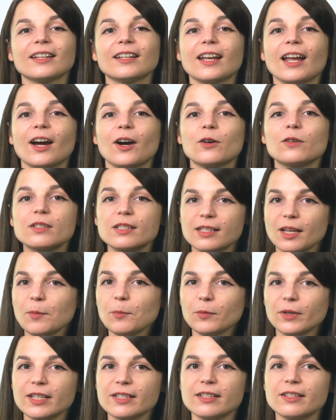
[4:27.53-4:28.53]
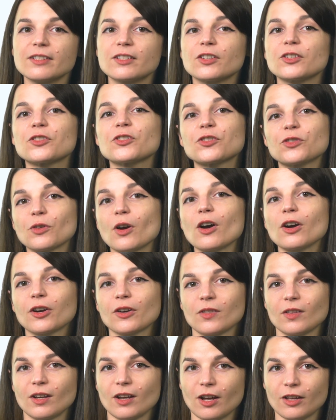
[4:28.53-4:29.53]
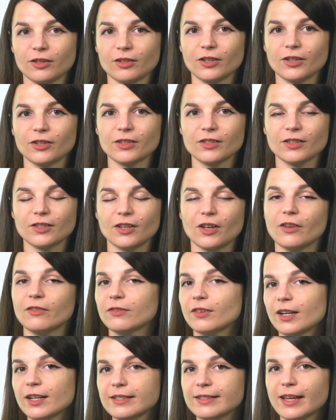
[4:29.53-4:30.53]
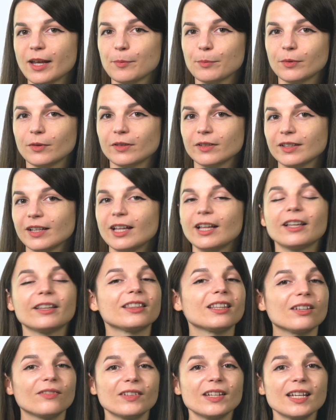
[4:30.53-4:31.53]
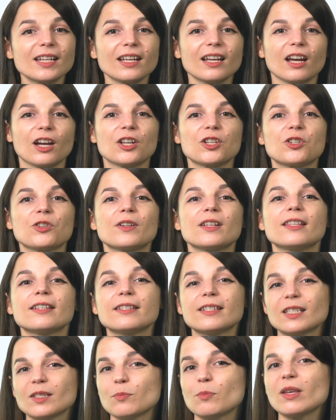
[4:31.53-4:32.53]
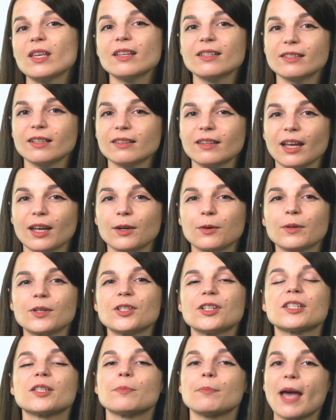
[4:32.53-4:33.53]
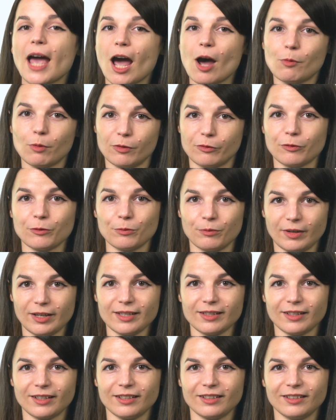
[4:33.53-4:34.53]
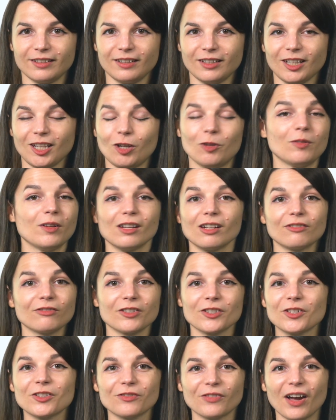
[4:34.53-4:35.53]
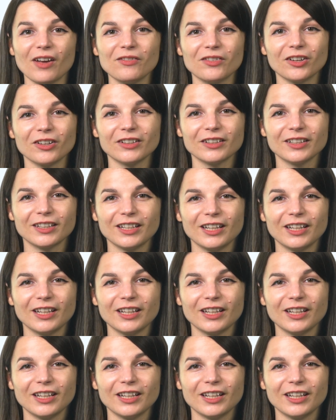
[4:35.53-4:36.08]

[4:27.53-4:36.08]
Now, some reasons are stronger than others. For example, living in a country that speaks the language is a powerful reason. You need it for survival.